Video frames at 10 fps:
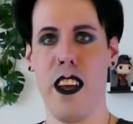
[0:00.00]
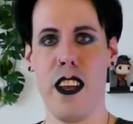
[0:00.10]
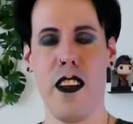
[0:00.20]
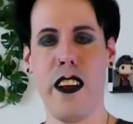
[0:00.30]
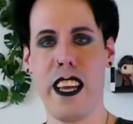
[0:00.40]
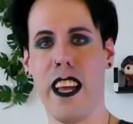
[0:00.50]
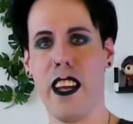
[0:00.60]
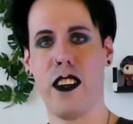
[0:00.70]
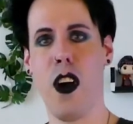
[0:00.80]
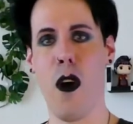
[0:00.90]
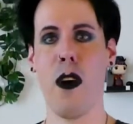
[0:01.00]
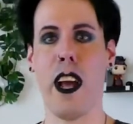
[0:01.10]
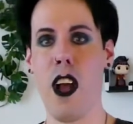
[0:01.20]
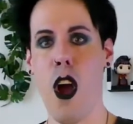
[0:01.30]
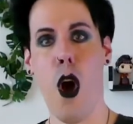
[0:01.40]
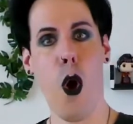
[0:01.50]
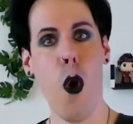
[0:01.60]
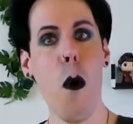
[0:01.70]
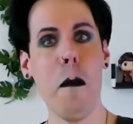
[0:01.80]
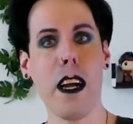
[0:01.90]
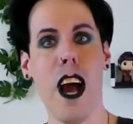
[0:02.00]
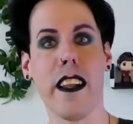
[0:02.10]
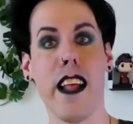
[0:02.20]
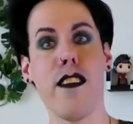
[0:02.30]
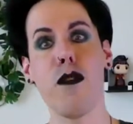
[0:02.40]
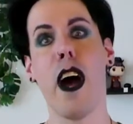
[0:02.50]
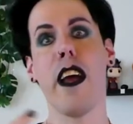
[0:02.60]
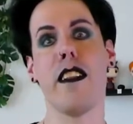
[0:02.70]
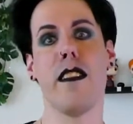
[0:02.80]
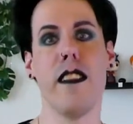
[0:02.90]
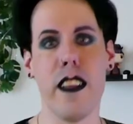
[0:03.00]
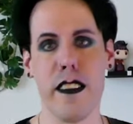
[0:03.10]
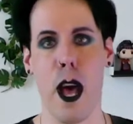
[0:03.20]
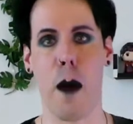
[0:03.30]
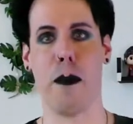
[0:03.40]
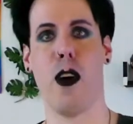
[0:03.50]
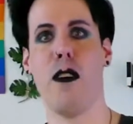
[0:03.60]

You know, you kind of go like, oh my god, this is why this happens.